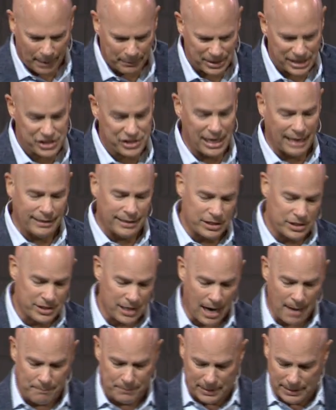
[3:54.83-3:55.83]
I'm going to set
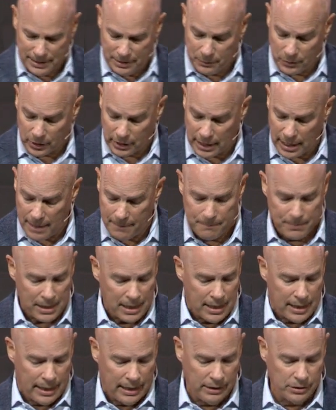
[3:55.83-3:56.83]
this up and then we're going to
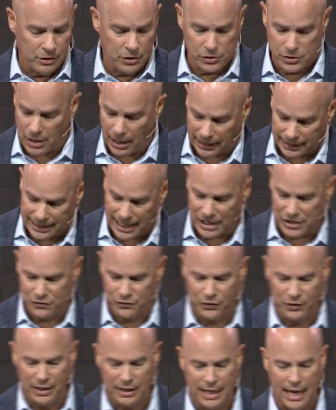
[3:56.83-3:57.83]
introduce our
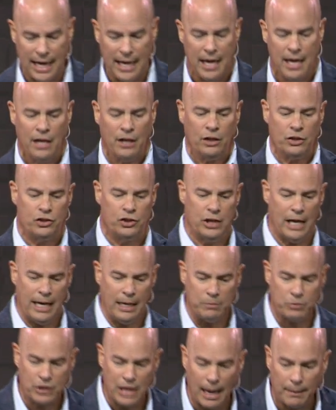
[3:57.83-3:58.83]
guest for today.
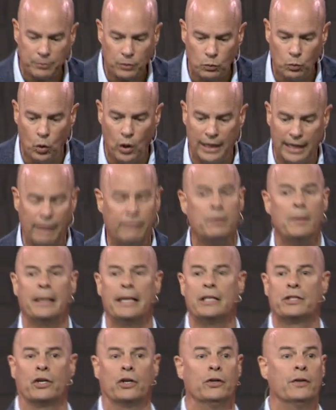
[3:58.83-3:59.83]
James chapter 1.
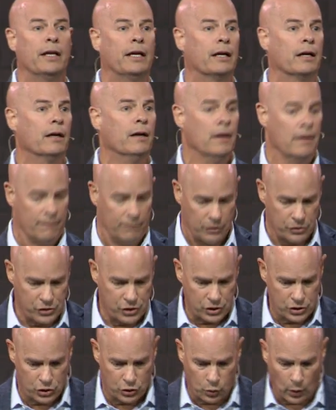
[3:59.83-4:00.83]
Everybody turn there.
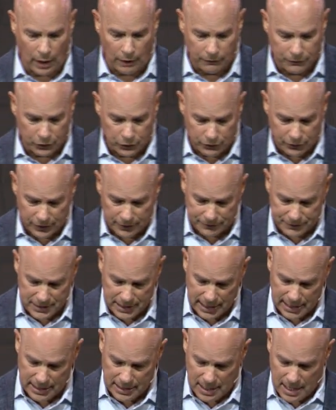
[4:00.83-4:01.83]
Verses 12 through
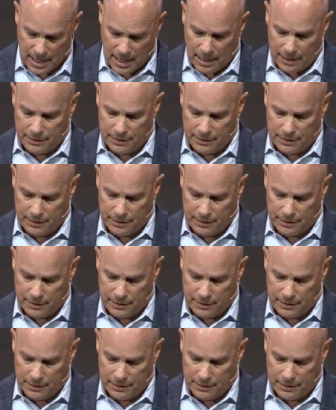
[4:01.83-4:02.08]
15.